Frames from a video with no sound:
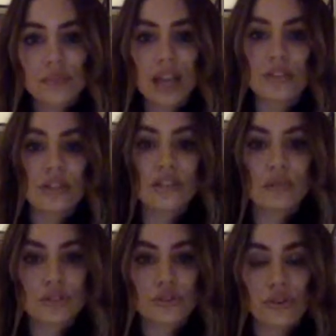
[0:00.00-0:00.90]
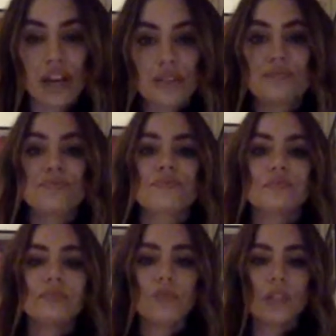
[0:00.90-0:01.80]
tension, which is great
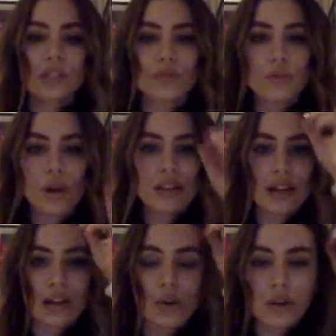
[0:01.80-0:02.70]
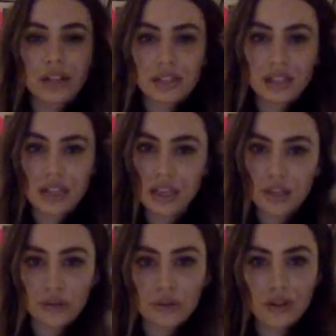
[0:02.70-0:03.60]
because we want that chorus to hit
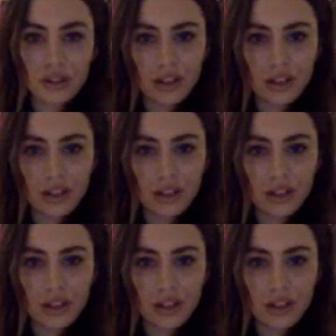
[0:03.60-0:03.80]
you.